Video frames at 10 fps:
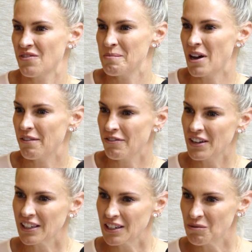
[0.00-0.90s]
if I'm not
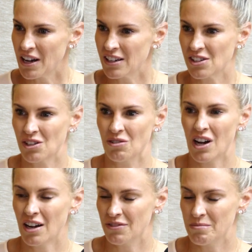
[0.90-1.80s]
feeling well. So
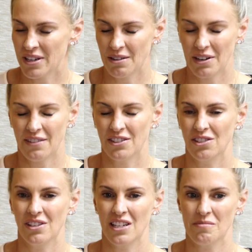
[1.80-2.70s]
God forbid I would have to
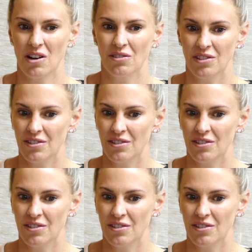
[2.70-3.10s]
do chemo.